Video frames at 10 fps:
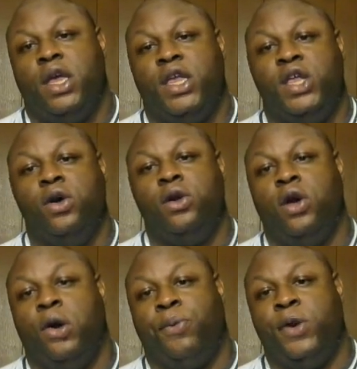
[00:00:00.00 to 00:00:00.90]
you
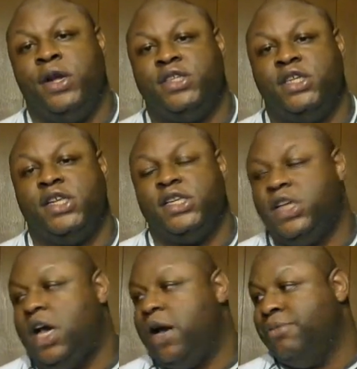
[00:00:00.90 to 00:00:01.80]
know Princess is
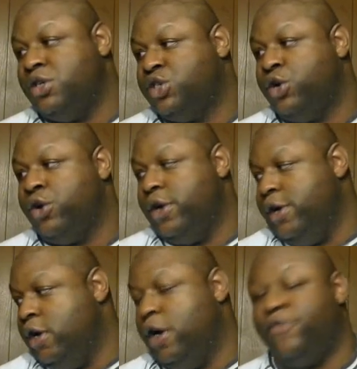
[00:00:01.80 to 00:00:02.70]
not mature
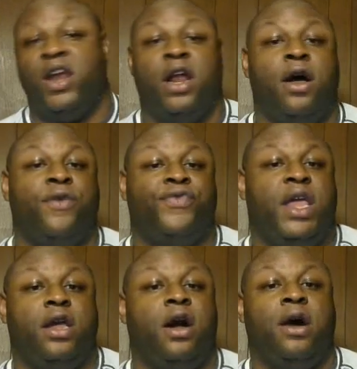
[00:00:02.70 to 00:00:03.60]
enough, and I don't
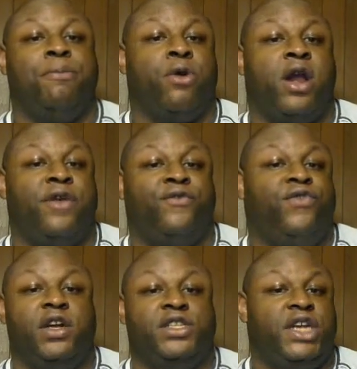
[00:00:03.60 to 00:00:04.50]
think her brain
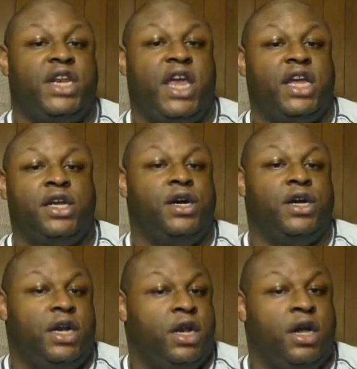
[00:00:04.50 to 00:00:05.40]
function that good
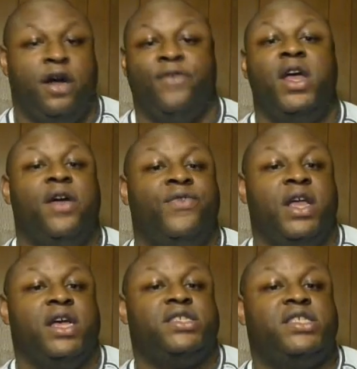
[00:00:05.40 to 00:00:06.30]
enough
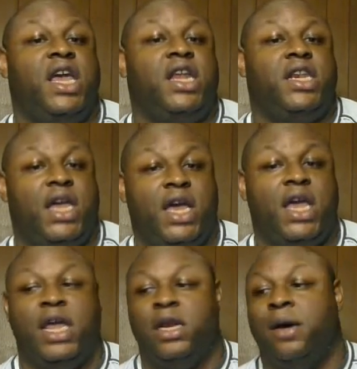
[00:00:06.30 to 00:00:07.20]
to sit there
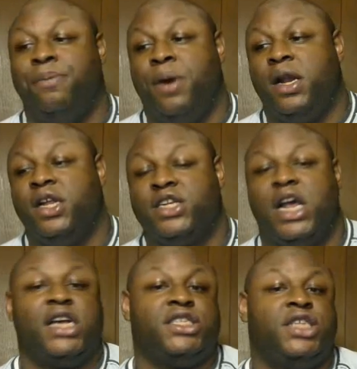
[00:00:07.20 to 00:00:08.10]
and
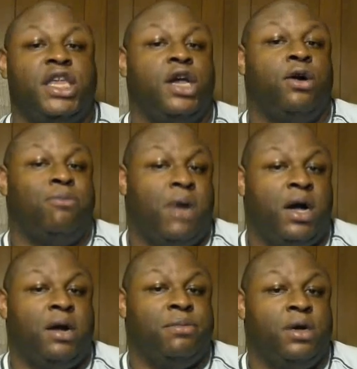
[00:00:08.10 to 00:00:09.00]
apologize to your
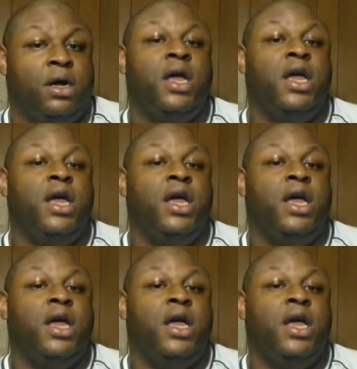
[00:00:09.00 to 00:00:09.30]
mama,